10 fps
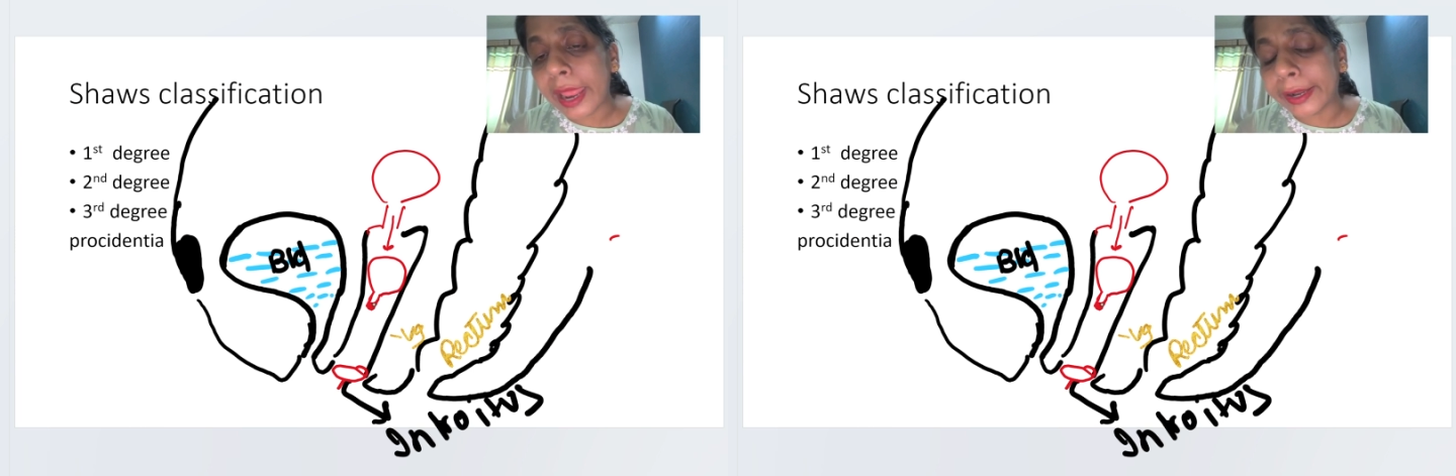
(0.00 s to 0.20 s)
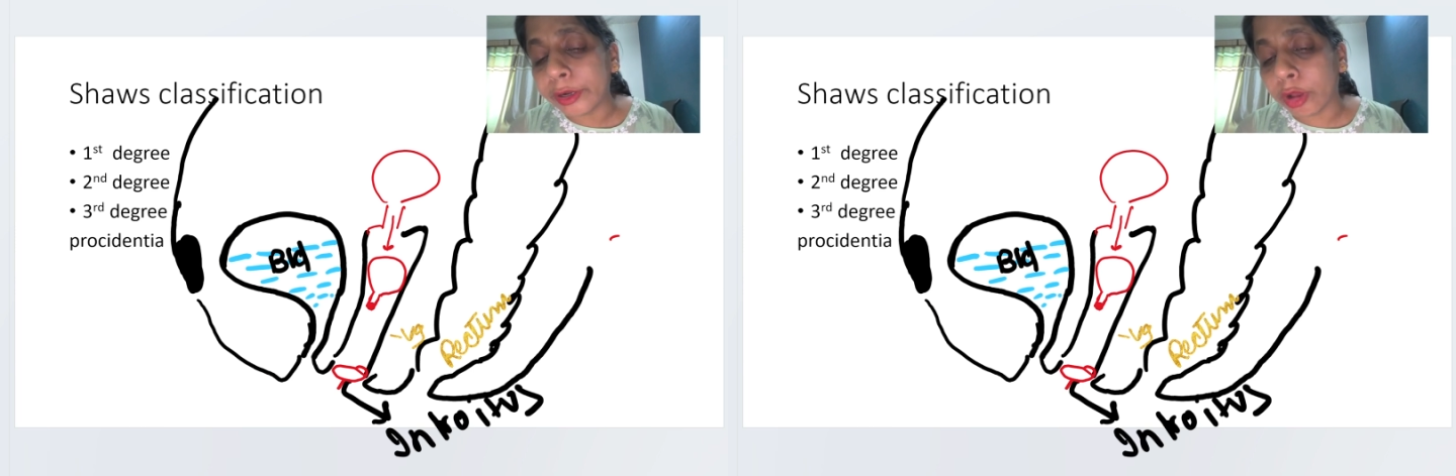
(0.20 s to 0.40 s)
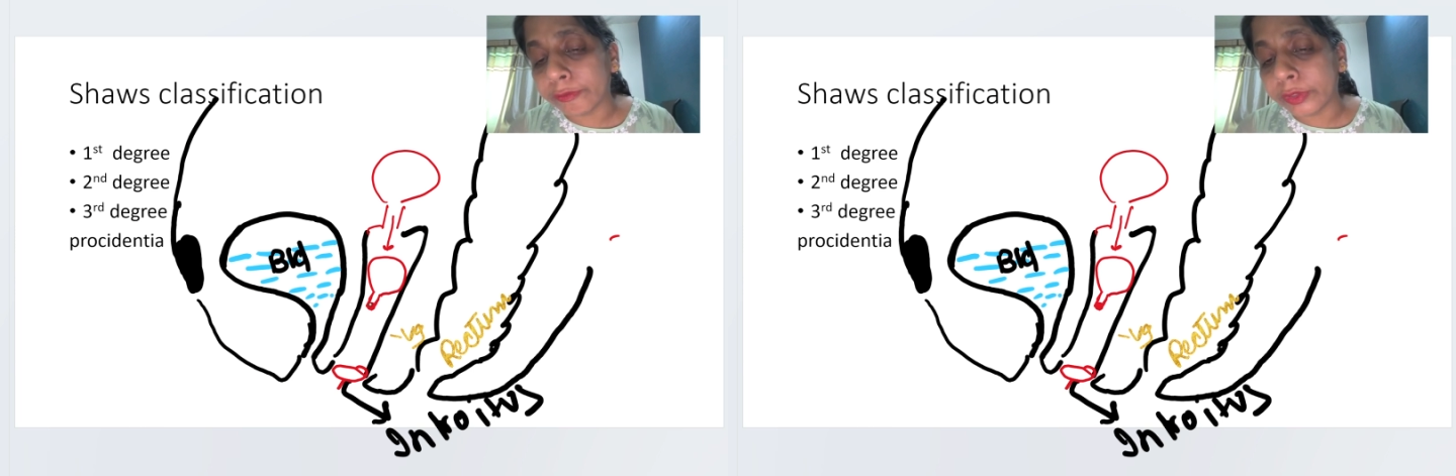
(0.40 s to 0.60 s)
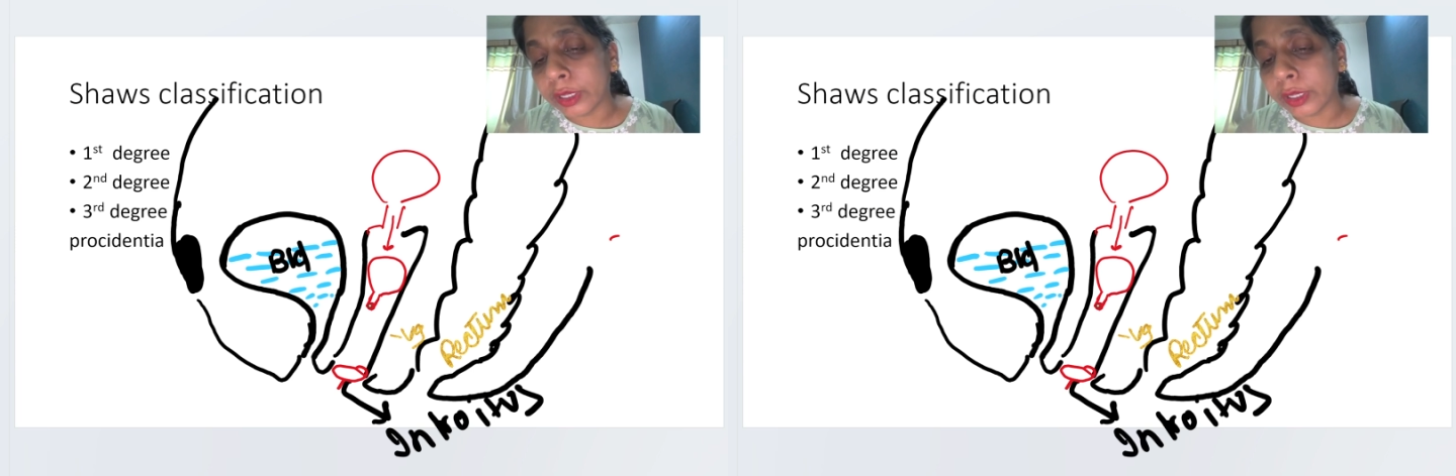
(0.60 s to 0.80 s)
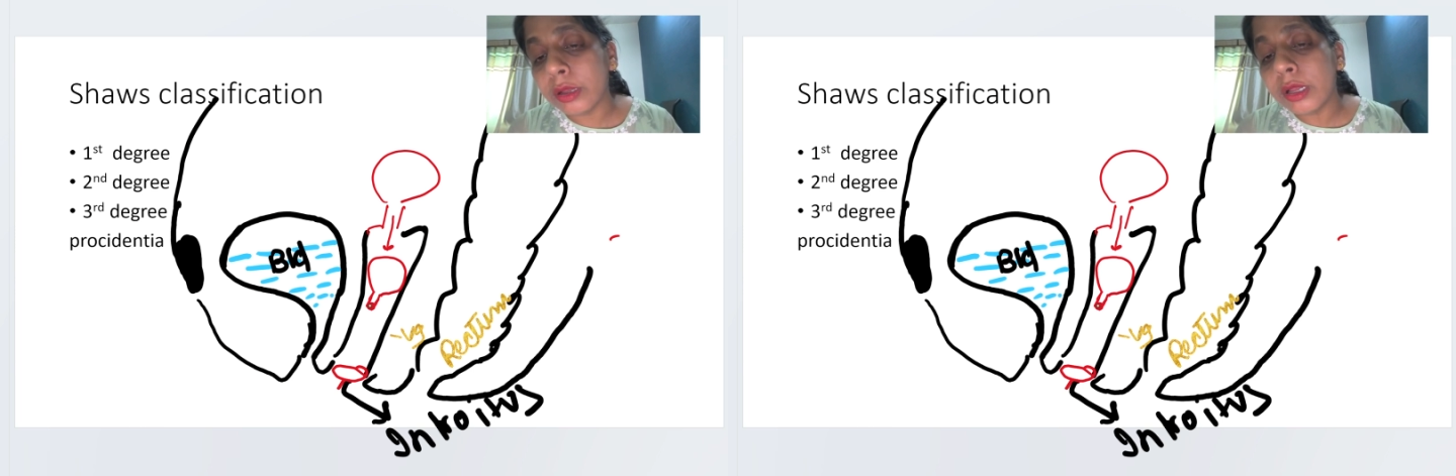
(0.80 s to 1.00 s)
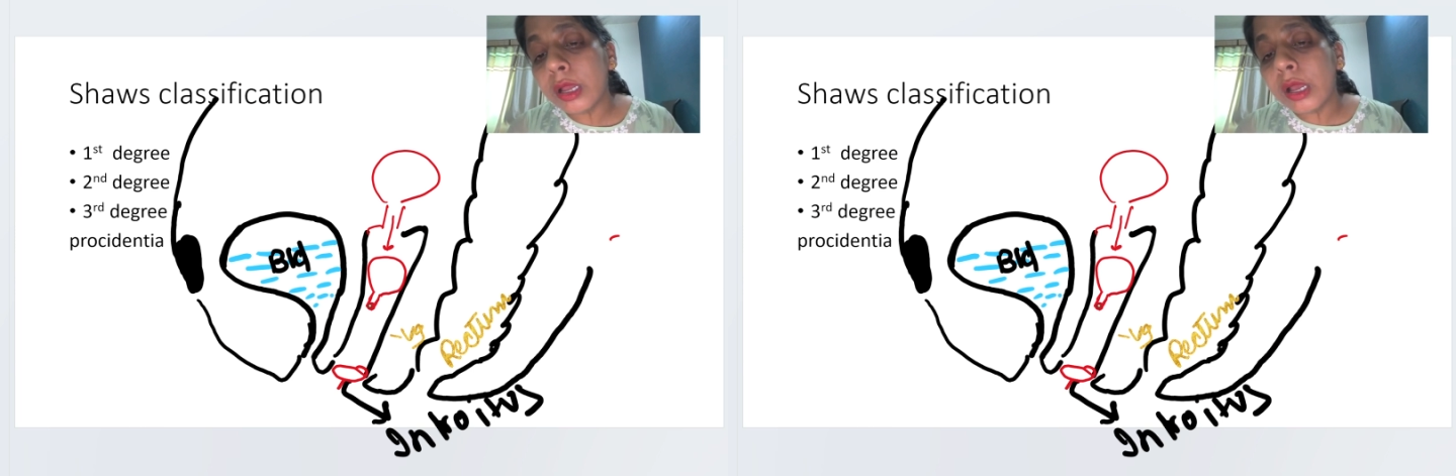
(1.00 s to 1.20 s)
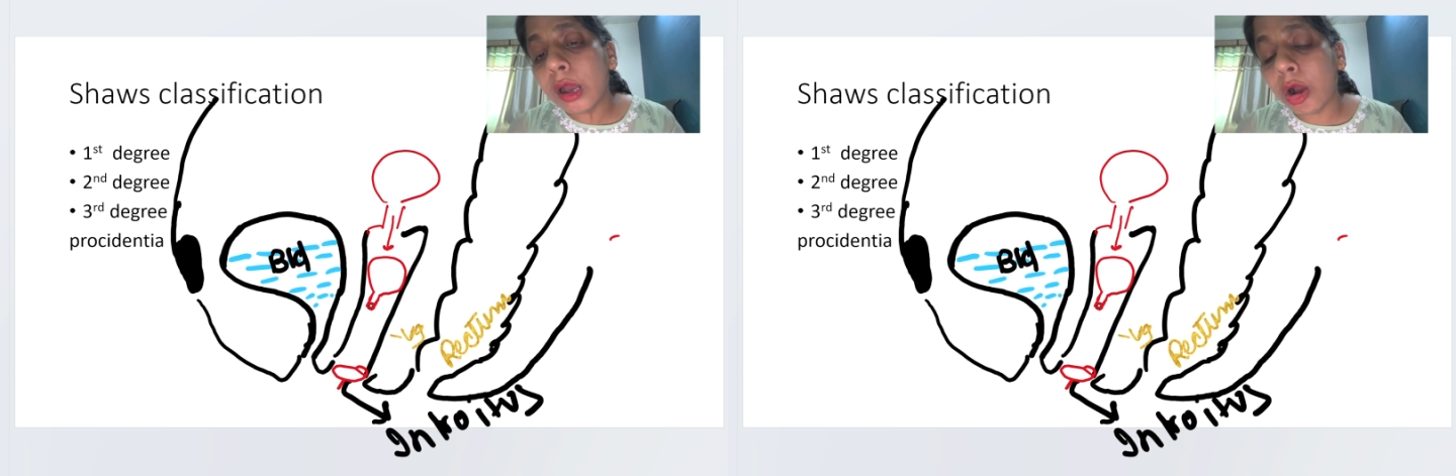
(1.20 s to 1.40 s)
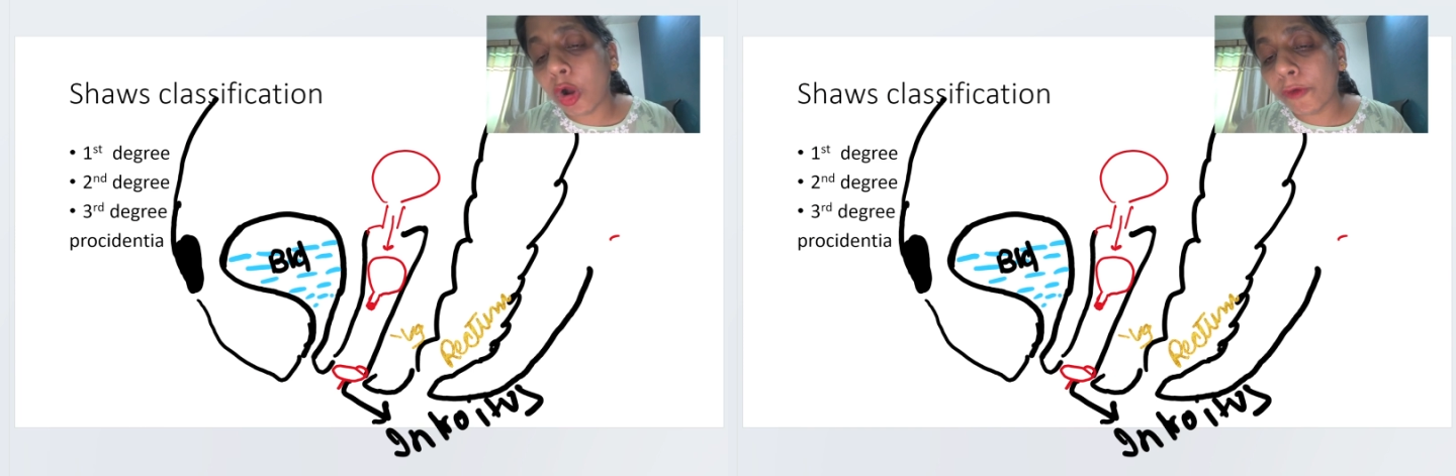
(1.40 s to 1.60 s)
end of
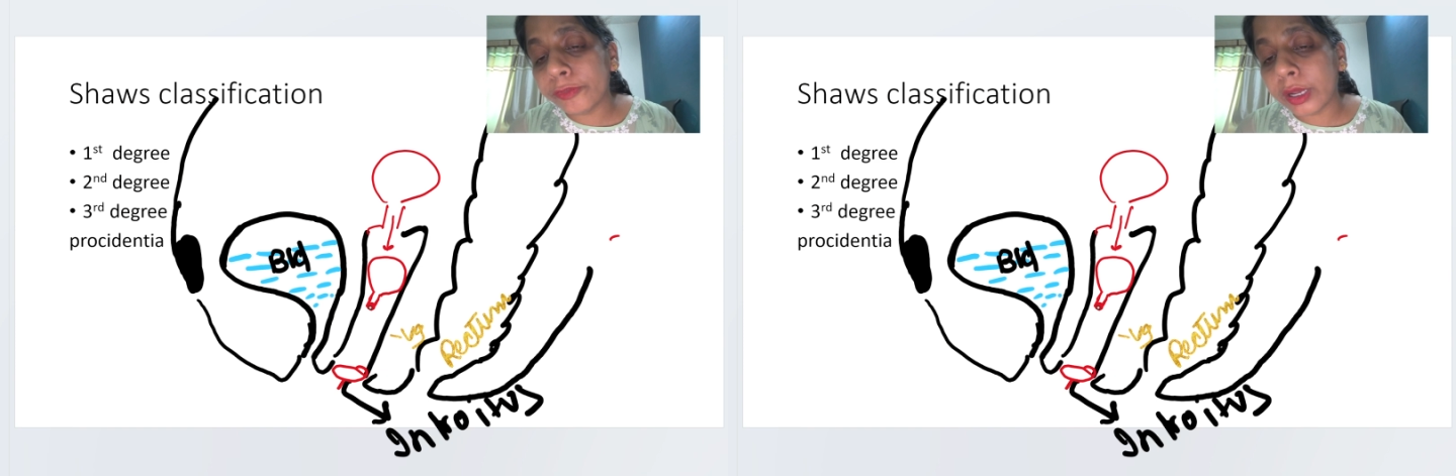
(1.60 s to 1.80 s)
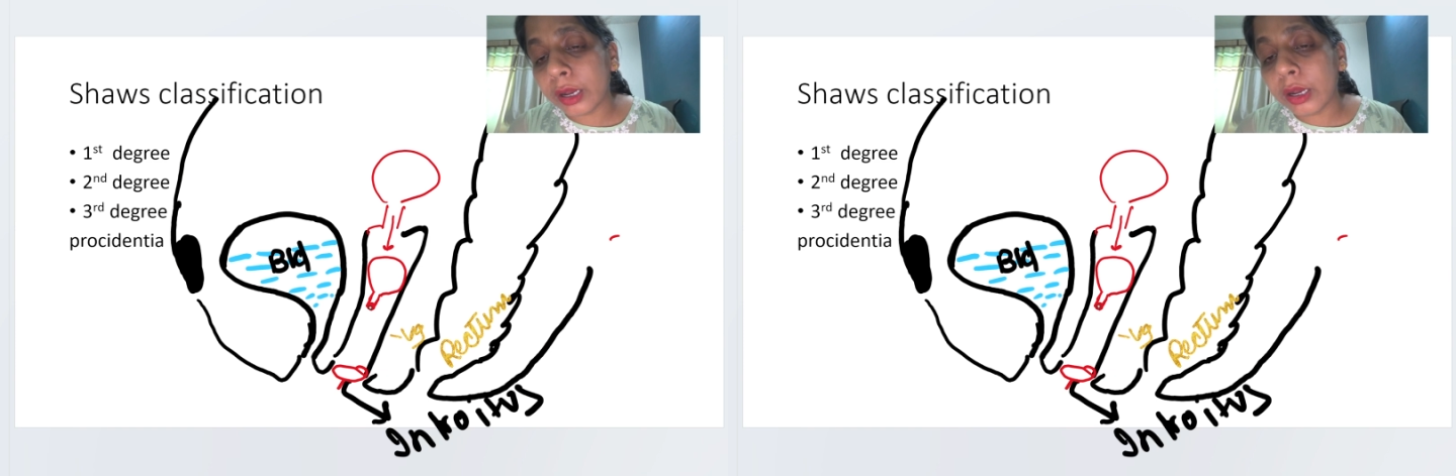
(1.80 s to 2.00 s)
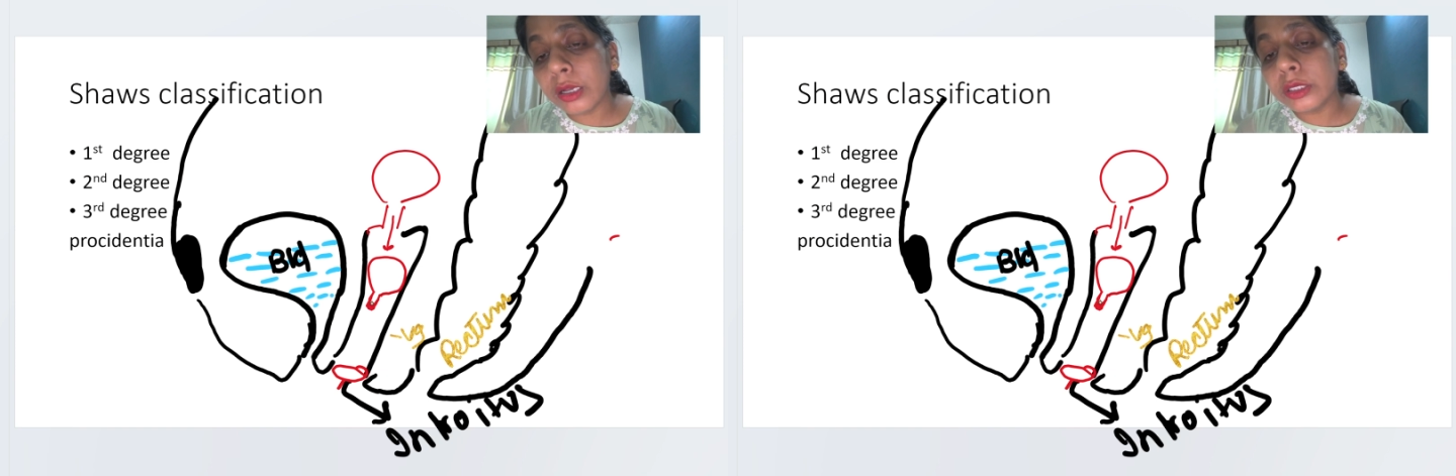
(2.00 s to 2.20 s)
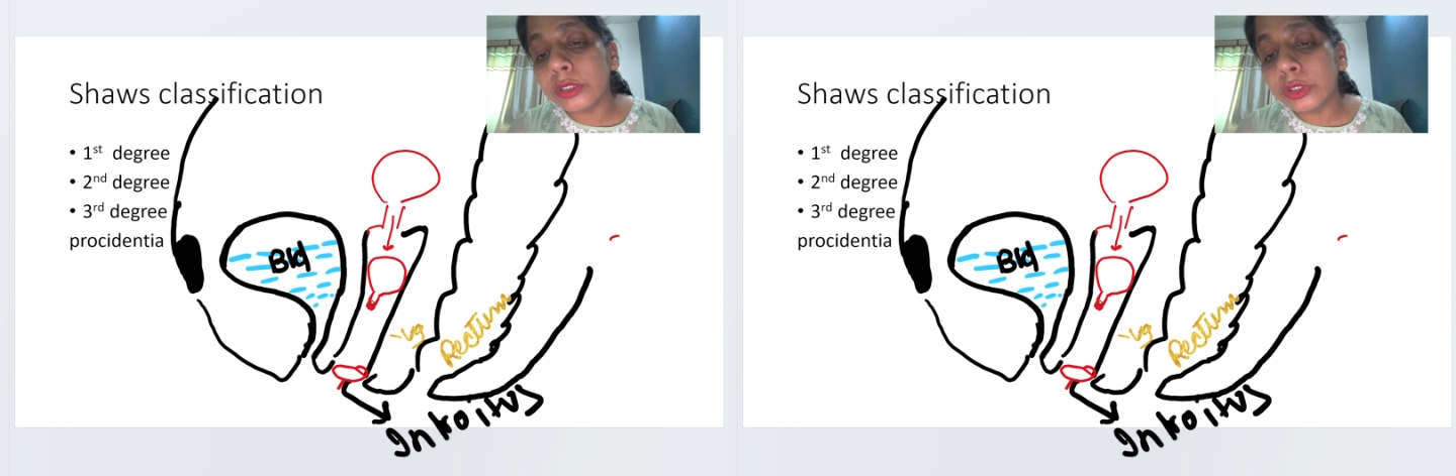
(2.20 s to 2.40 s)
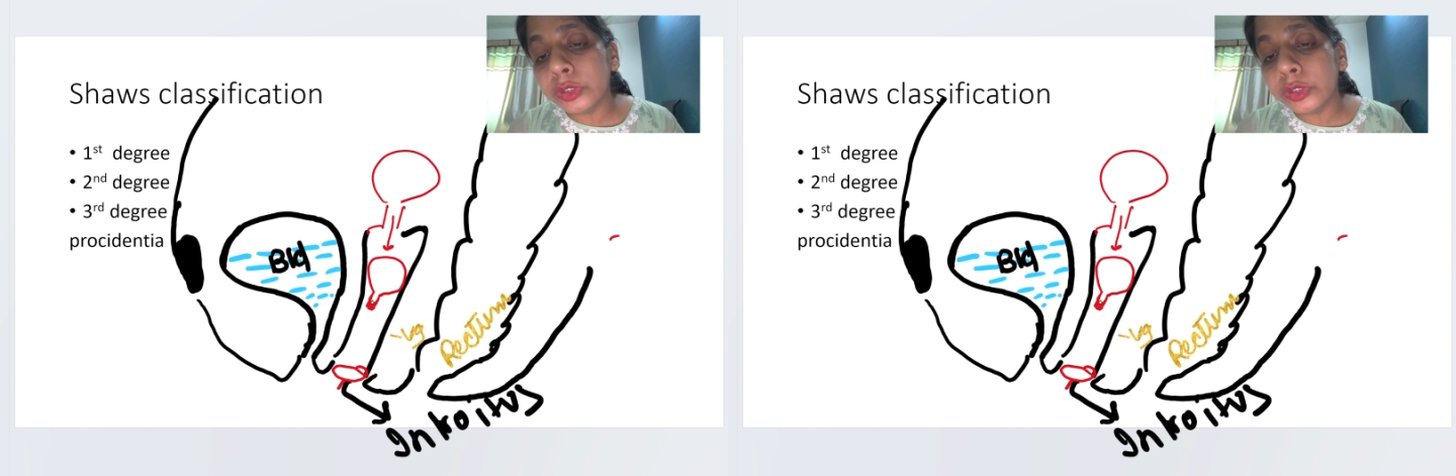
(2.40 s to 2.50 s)
the